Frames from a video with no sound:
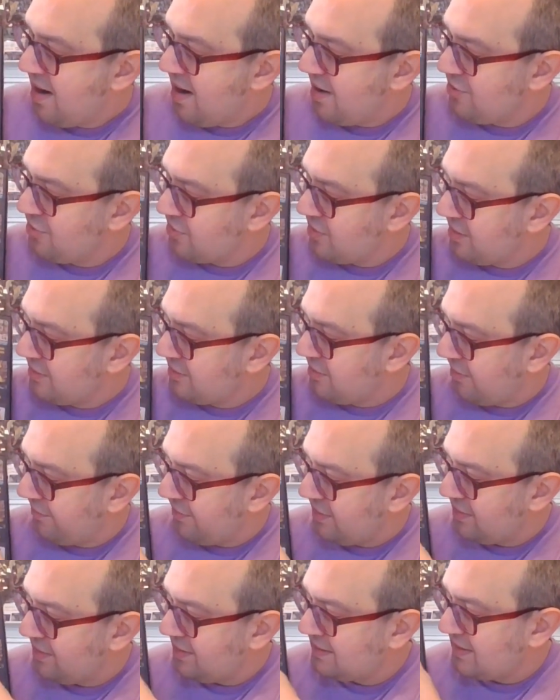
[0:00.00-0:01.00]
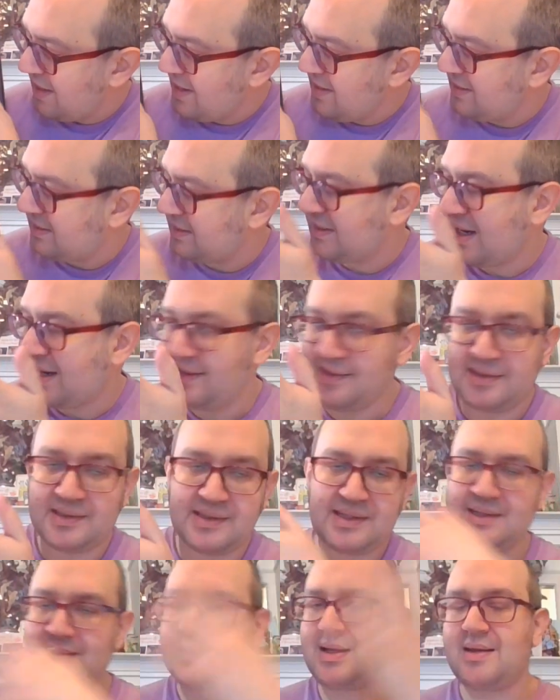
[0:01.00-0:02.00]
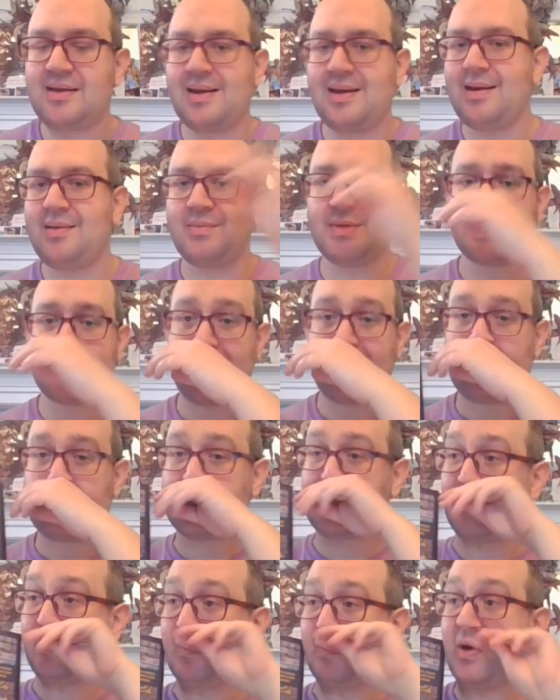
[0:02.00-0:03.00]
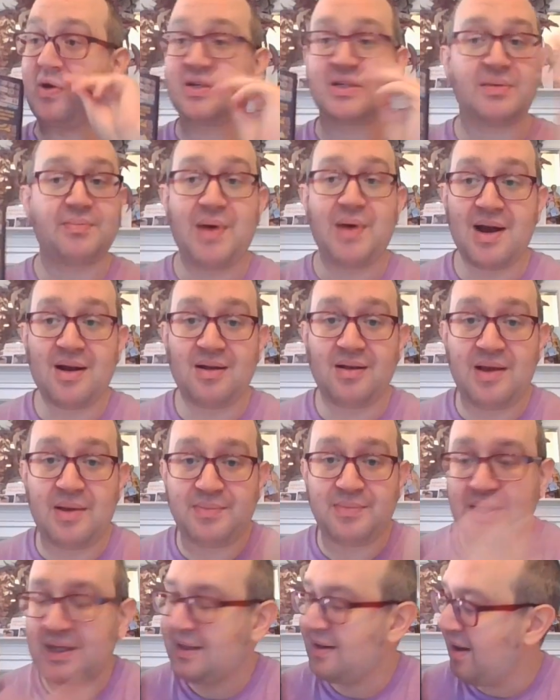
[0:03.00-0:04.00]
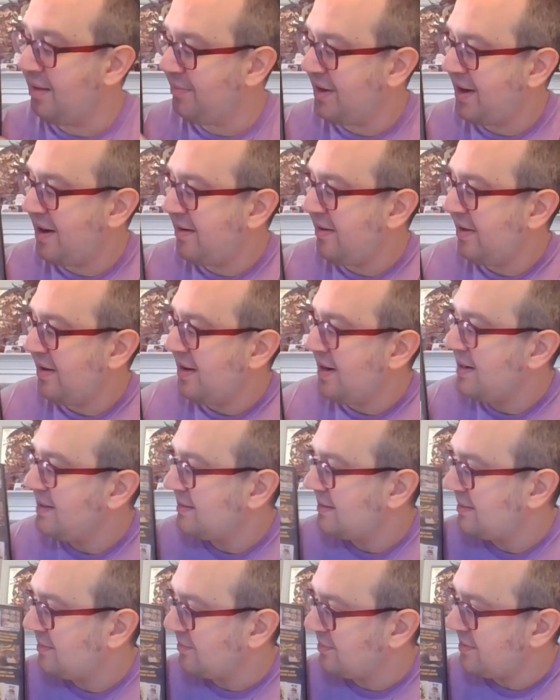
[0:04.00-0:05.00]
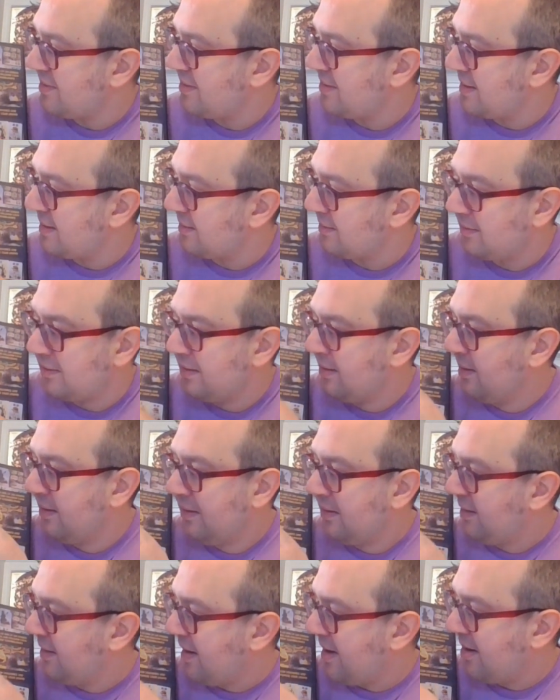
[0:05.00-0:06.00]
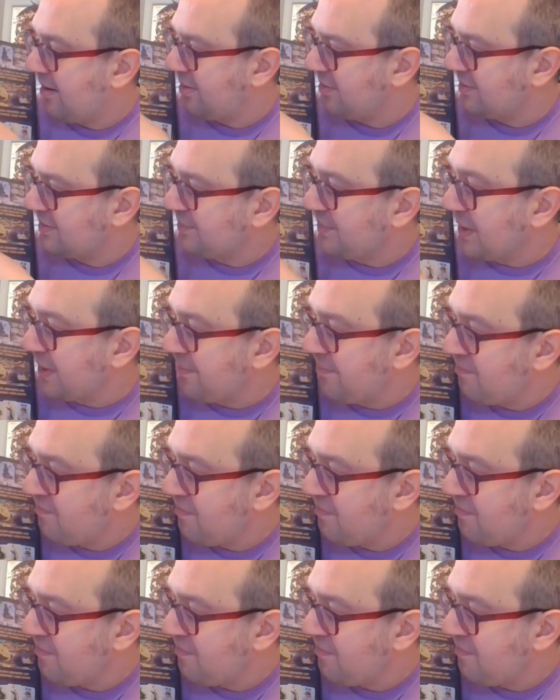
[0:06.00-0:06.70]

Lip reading: and you're uncovering these ice tiles because the theme is like some post-apocalyptic coming out of the ice sort of thing. I don't know, it's weird.